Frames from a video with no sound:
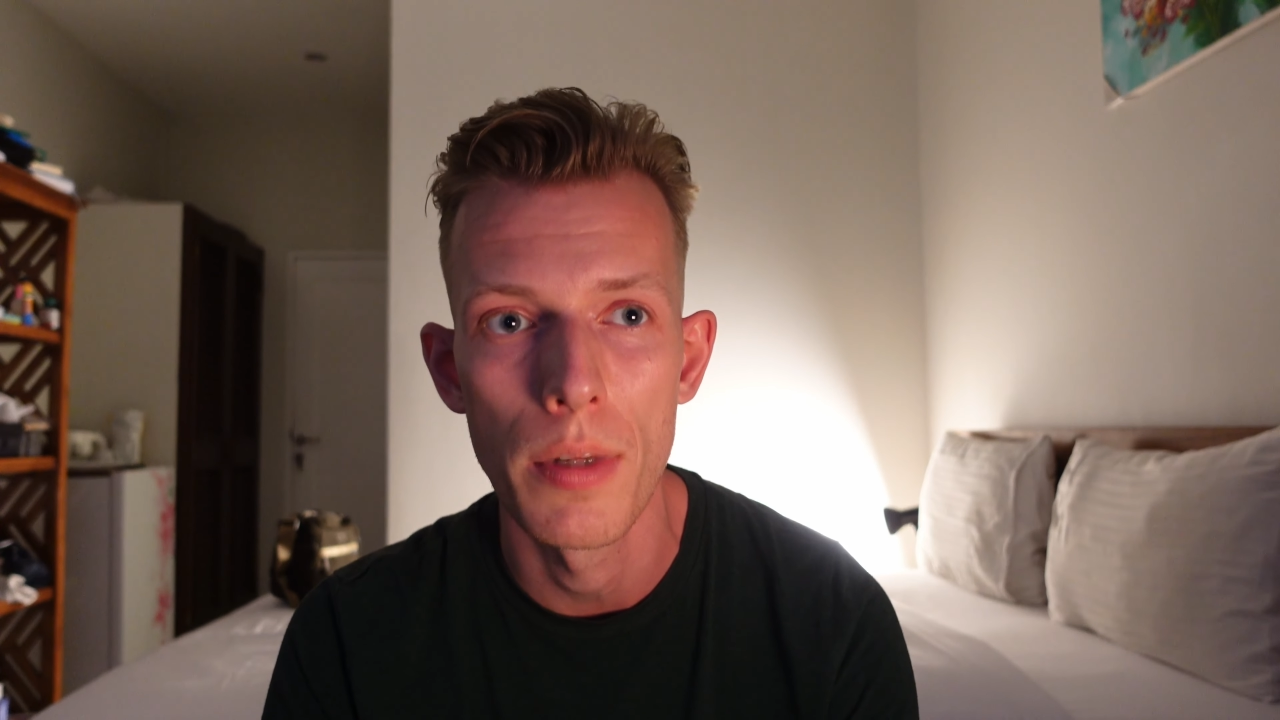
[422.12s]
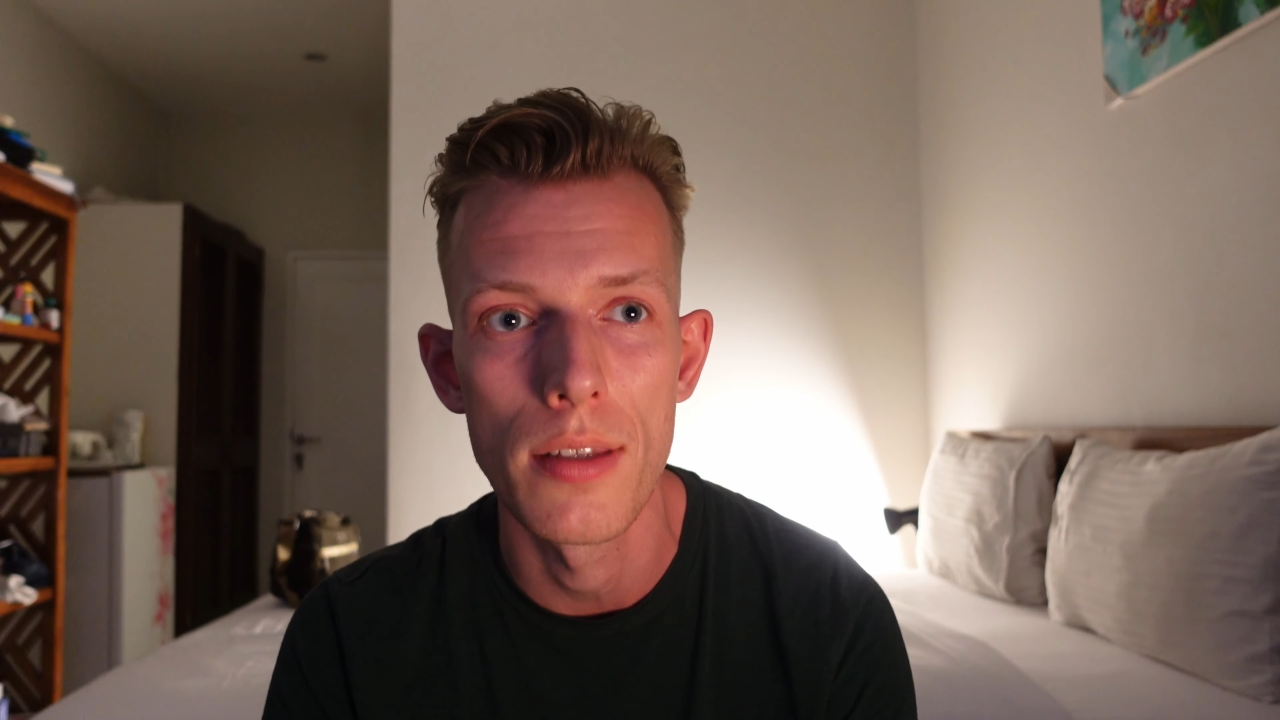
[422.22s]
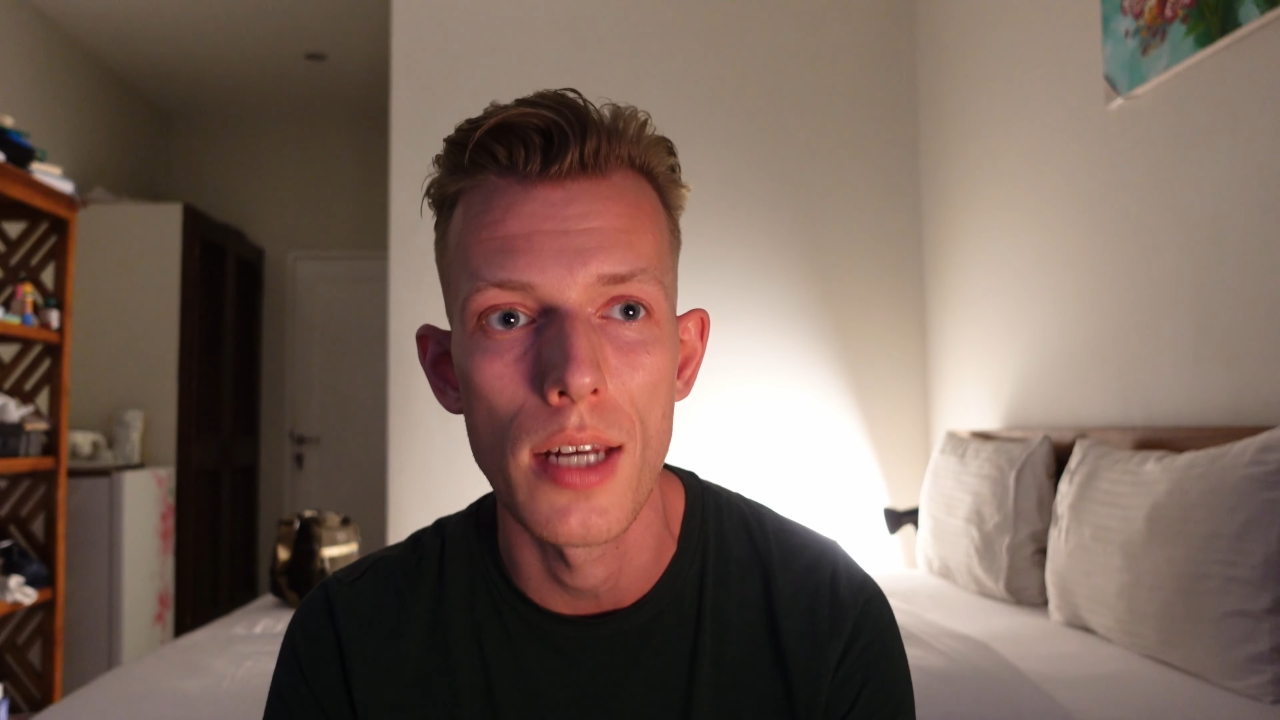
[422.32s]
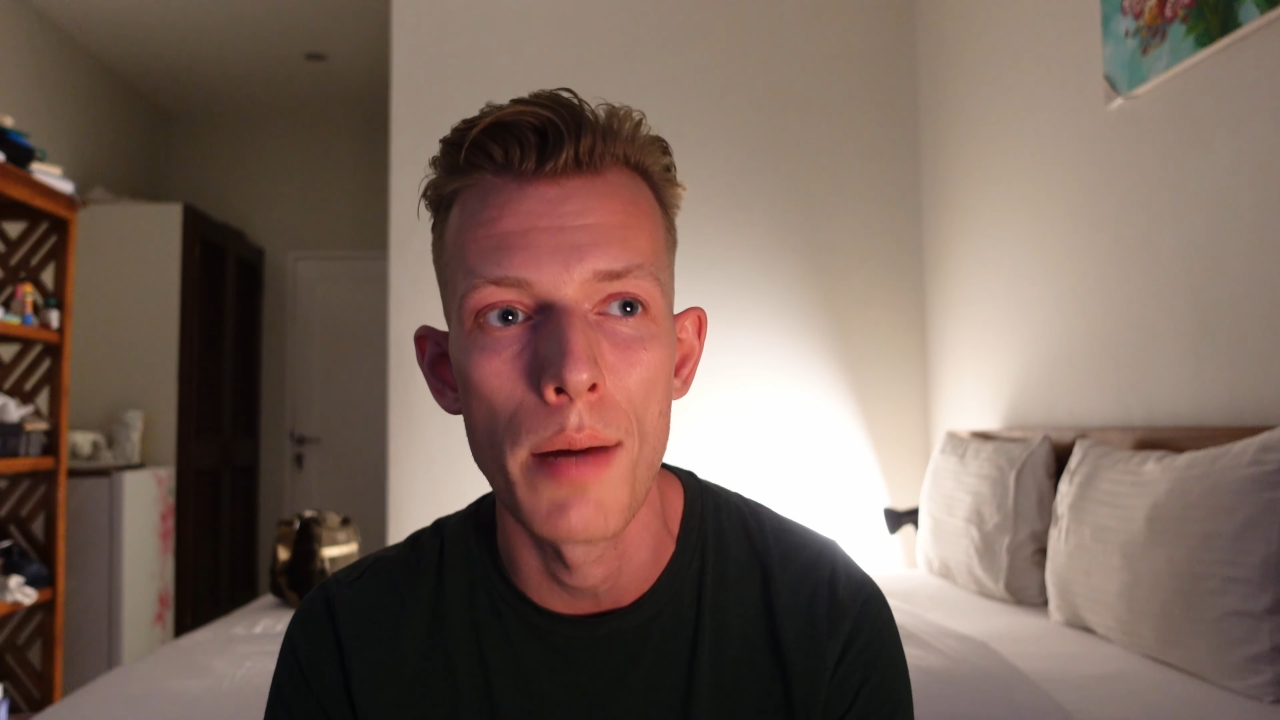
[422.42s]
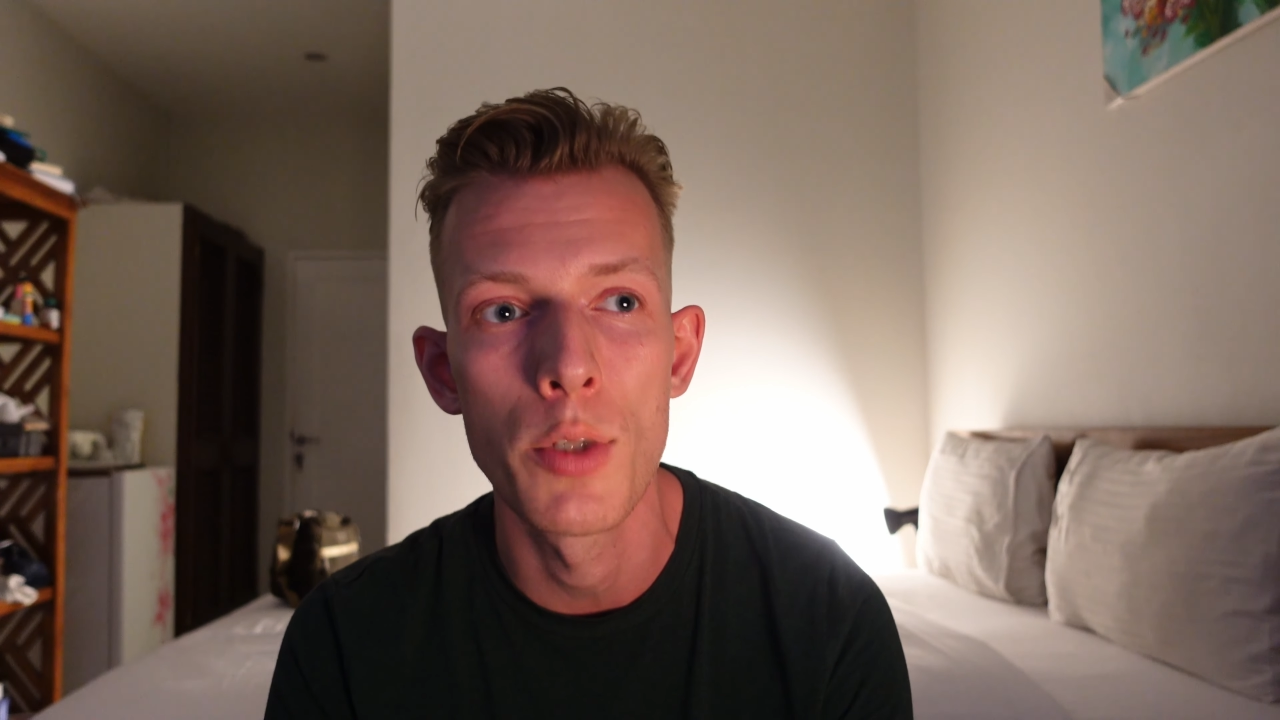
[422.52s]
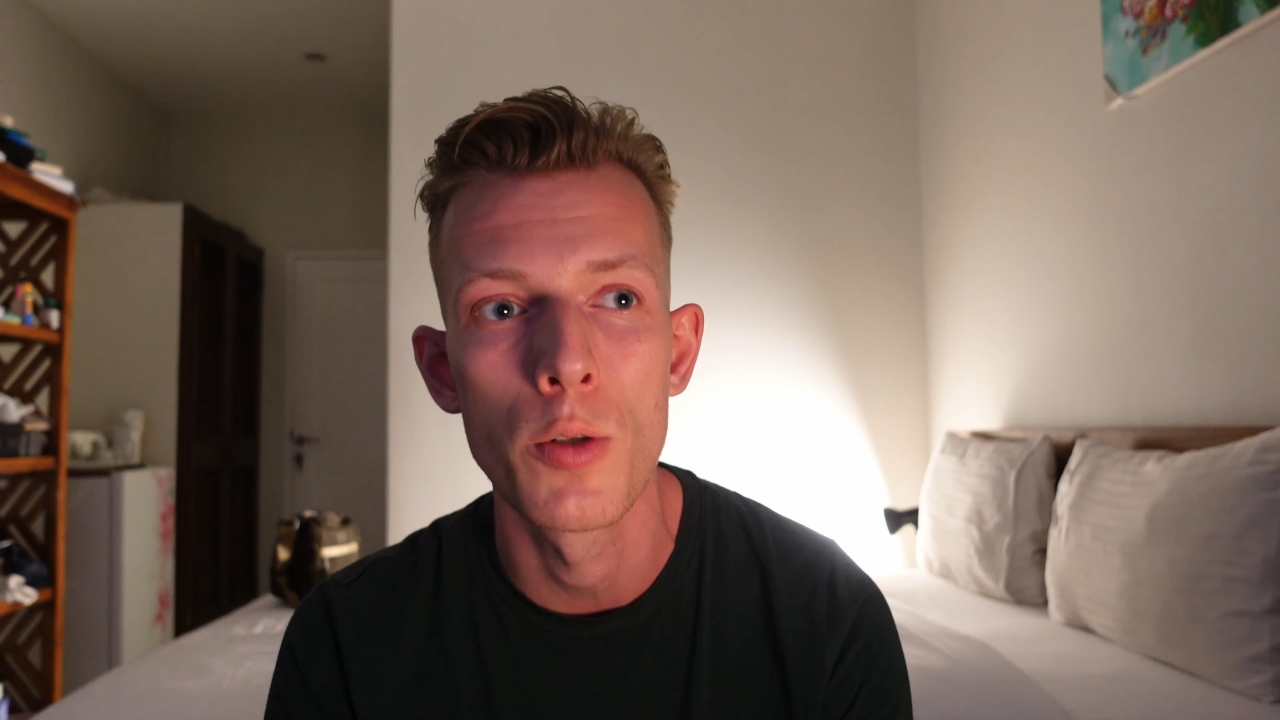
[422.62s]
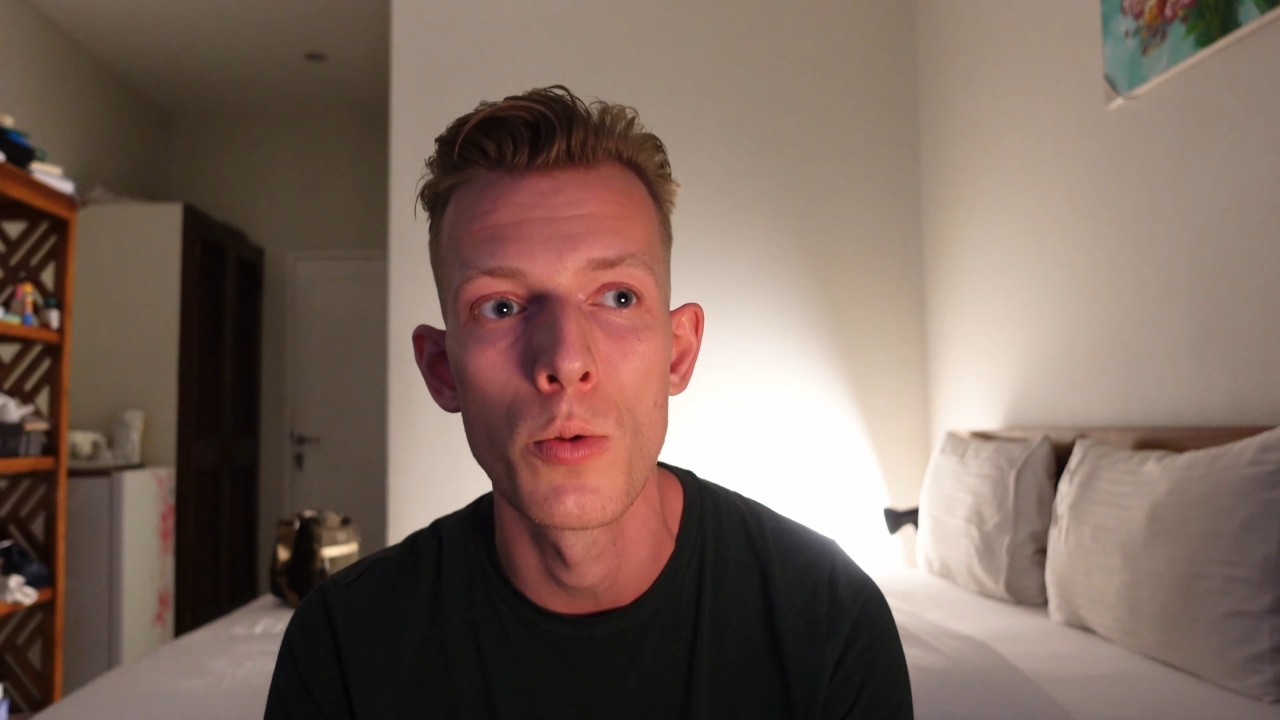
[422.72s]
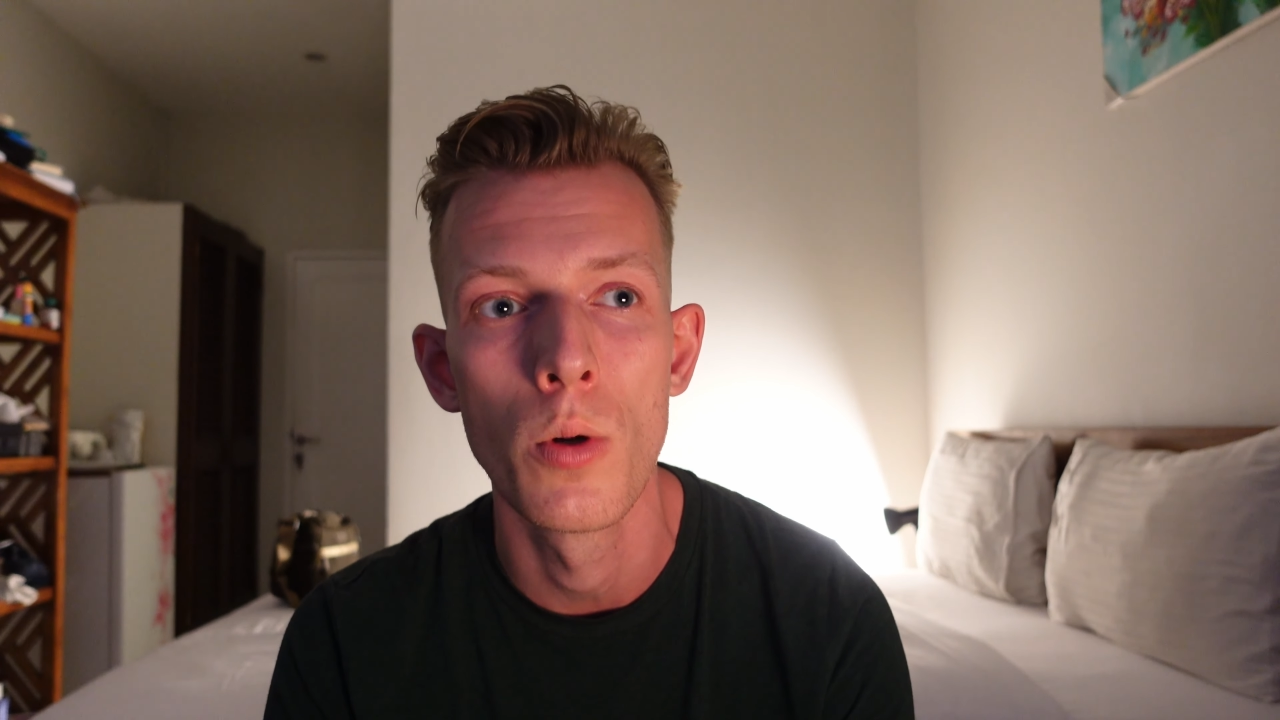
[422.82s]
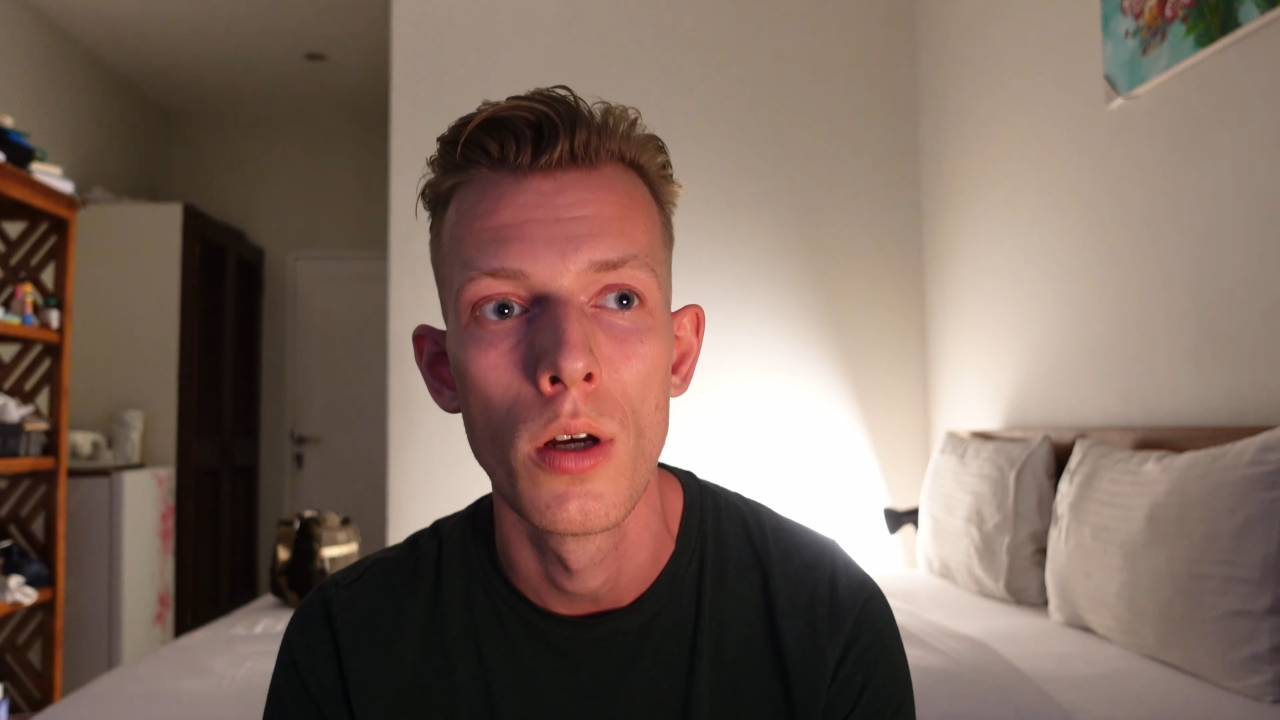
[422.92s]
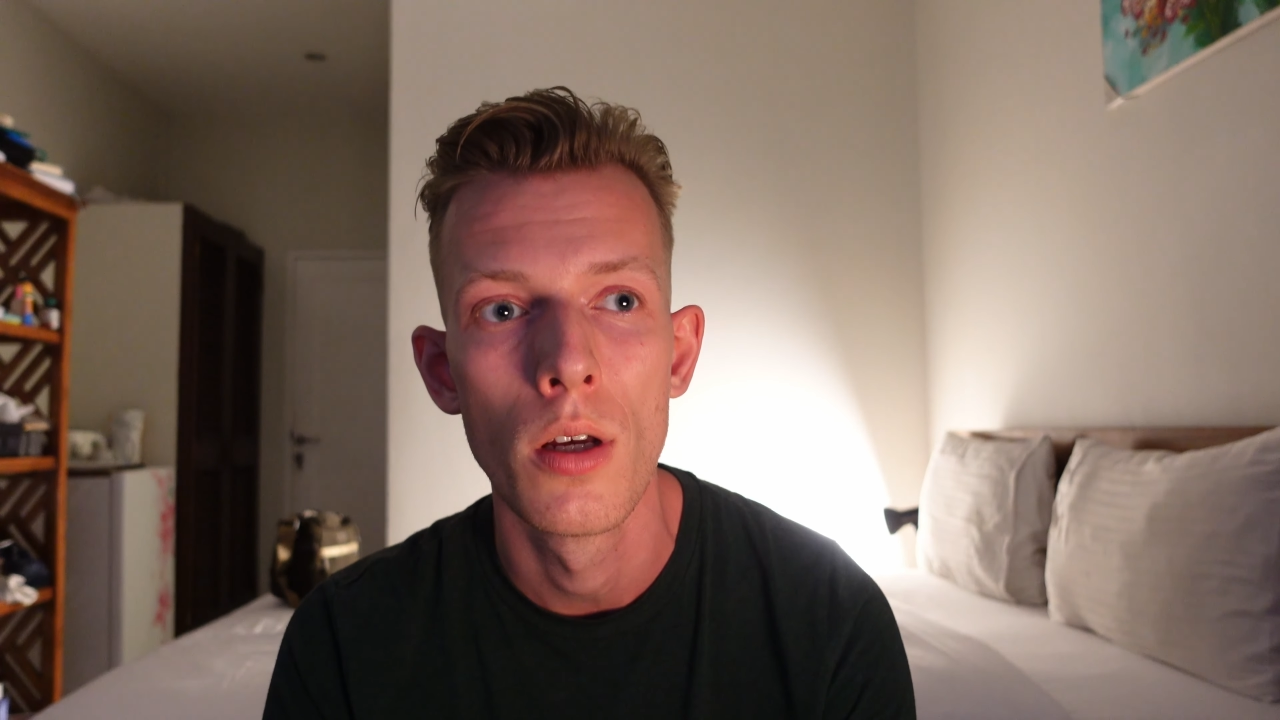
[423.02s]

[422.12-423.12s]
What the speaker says: It's time to